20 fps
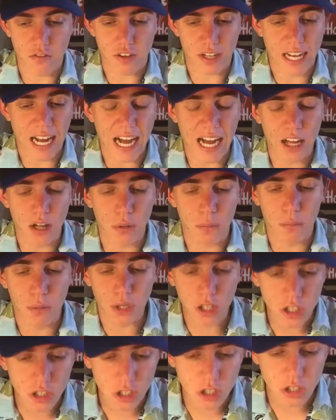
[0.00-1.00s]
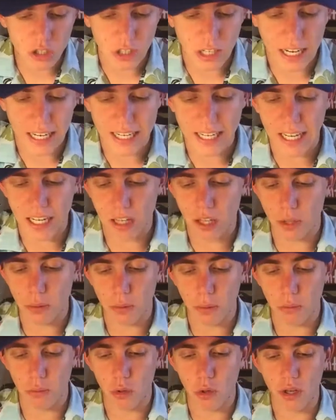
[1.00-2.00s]
For Kyle Busch, I got a little
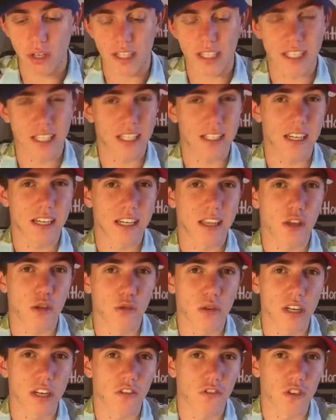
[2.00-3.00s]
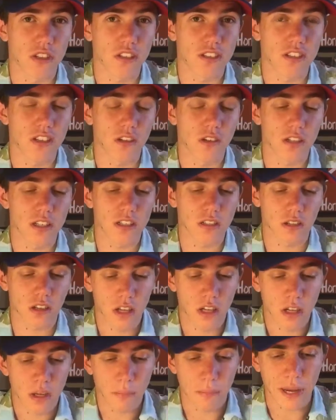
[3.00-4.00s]
bit more because he's in three different series.
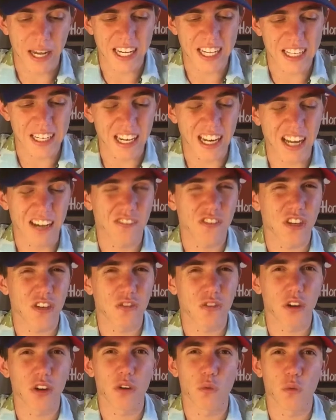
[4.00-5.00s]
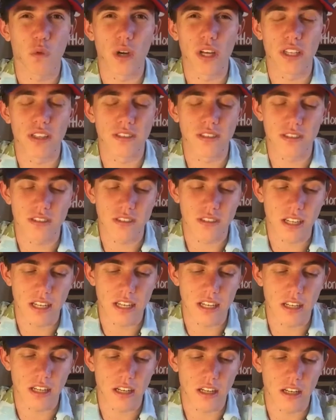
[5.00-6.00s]
Petty did have different wins
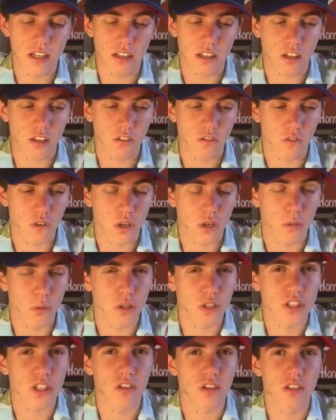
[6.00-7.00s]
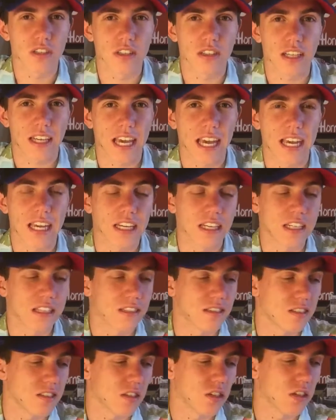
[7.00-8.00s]
in the Convertible Series and the
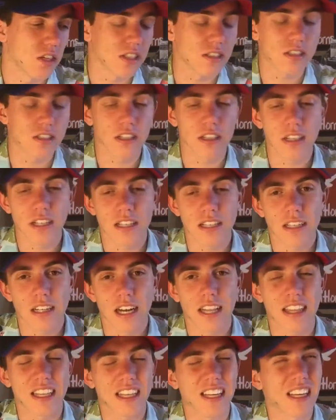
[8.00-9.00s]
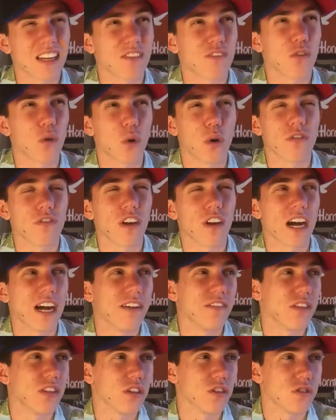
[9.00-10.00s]
K&N Series. I think he had four or
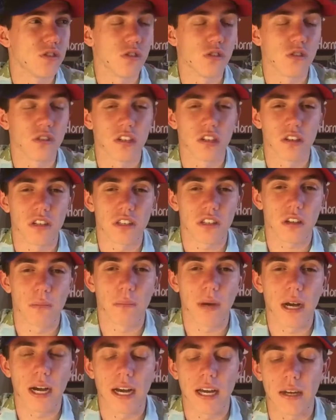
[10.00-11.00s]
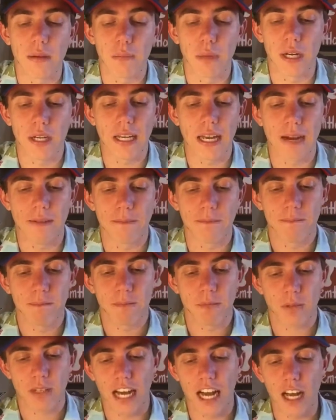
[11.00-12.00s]
five in those two series combined. But, yeah,
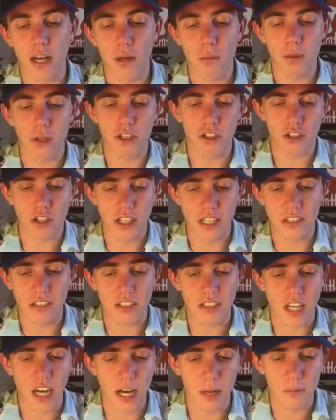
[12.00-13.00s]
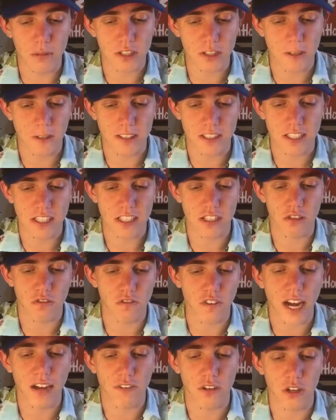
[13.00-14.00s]
Kyle Busch in his Cup Series, he has
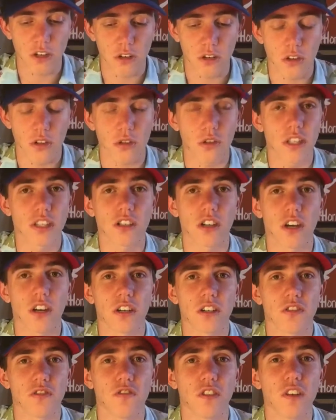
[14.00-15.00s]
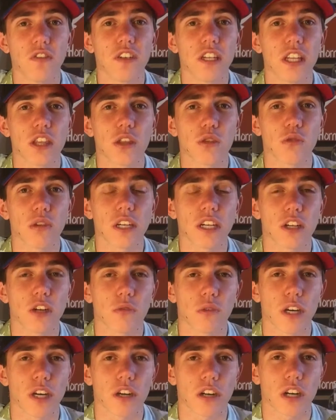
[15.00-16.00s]
503 starts, 53
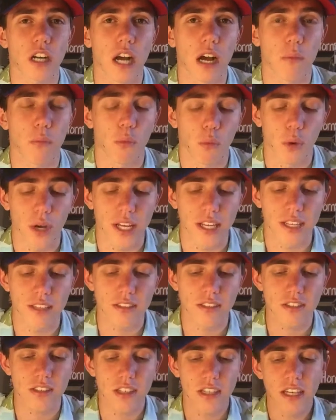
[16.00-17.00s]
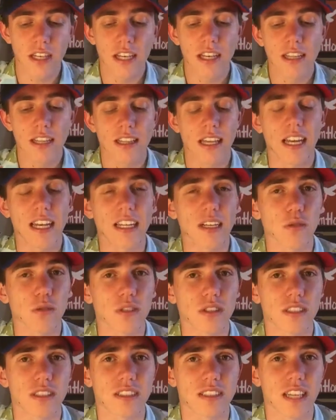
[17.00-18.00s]
career Cup wins. That
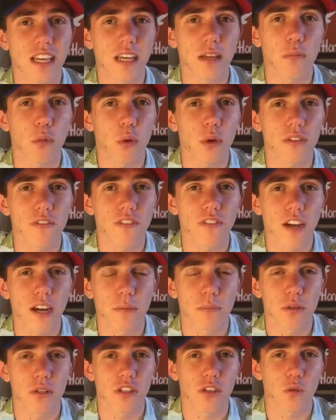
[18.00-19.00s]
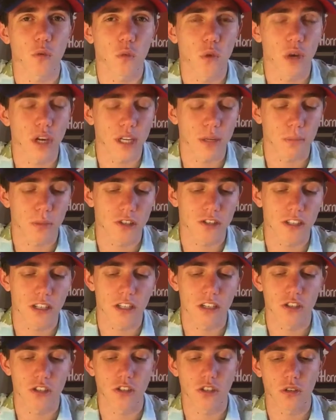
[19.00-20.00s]
equals a 10.5% winning
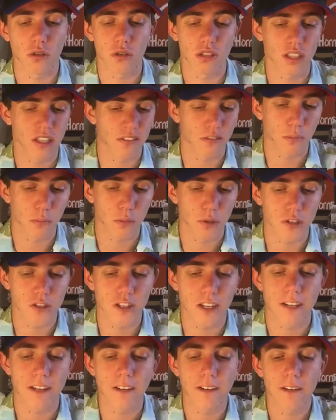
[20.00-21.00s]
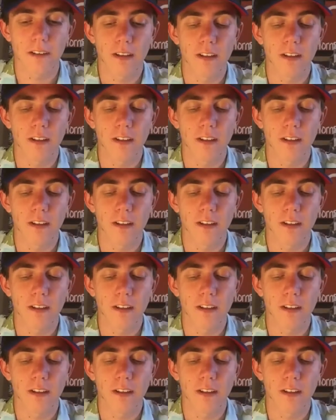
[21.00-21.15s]
percentage, so 11%.